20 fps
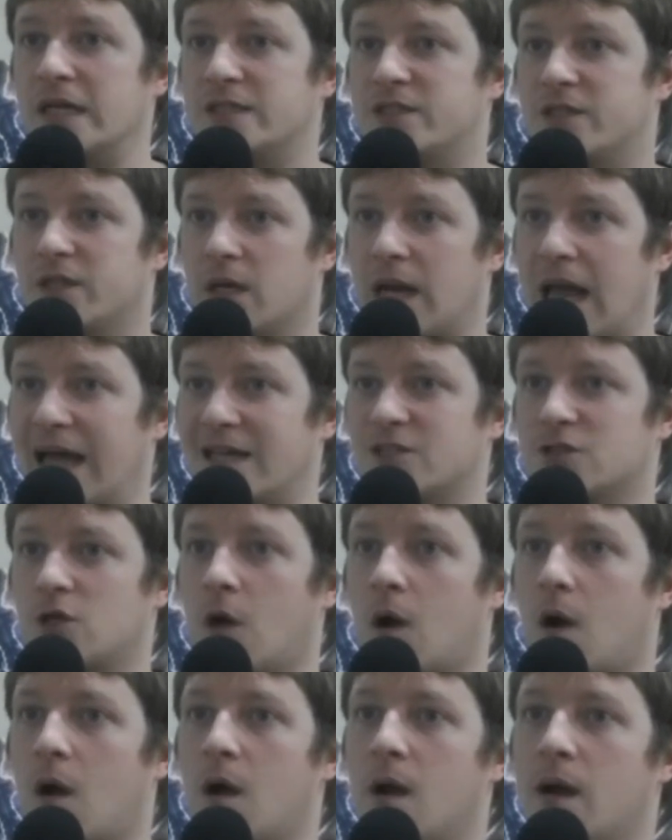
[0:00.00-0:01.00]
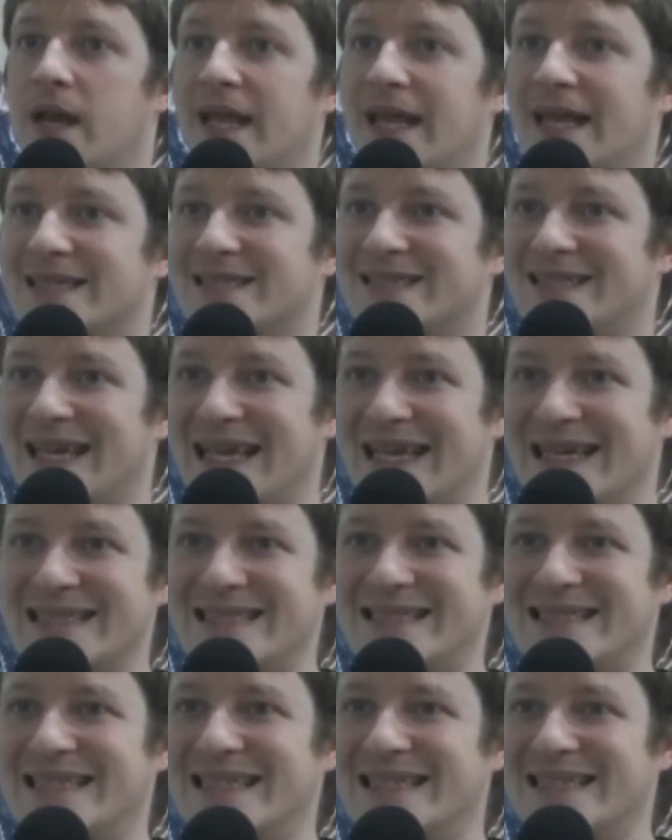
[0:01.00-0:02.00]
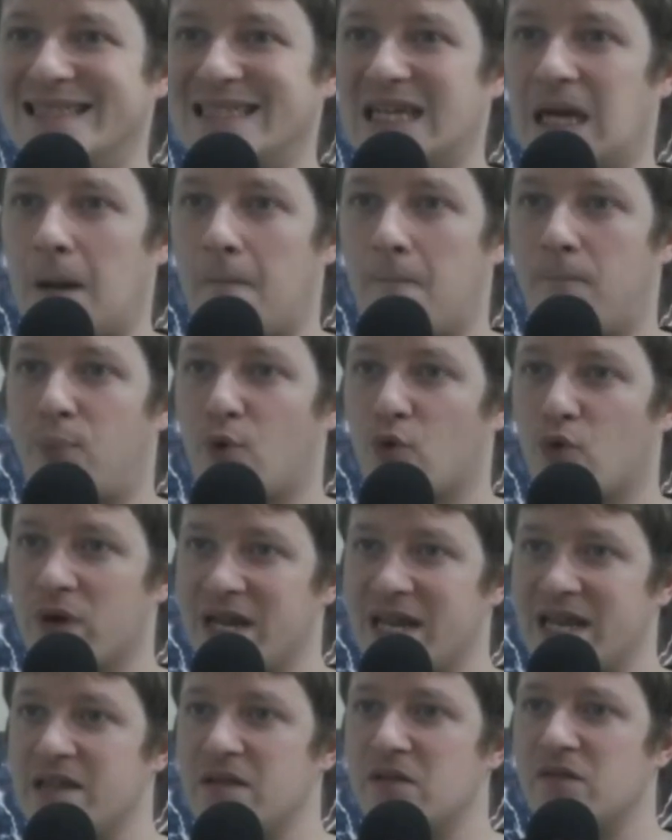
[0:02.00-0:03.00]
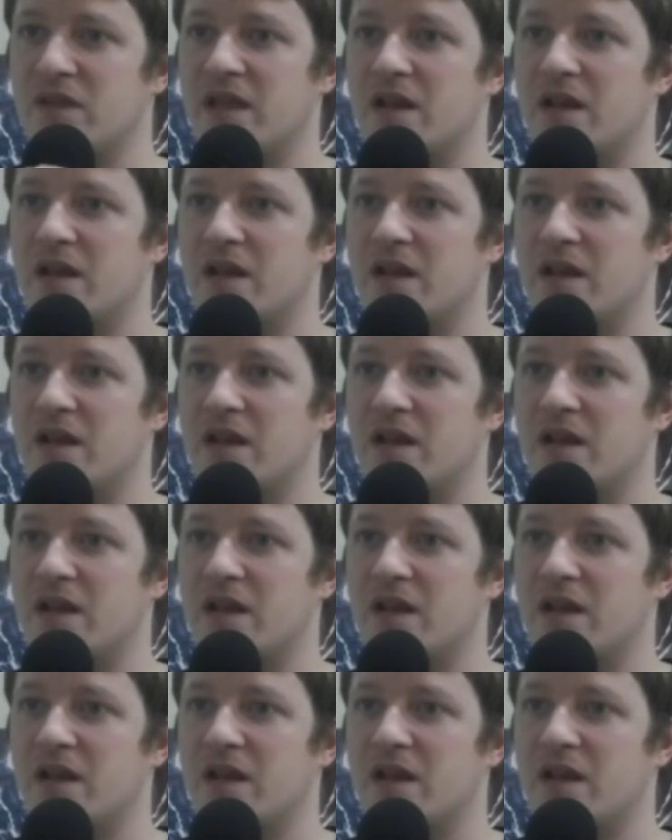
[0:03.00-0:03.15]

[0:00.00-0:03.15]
All right, so the last card is Innocent Breeze.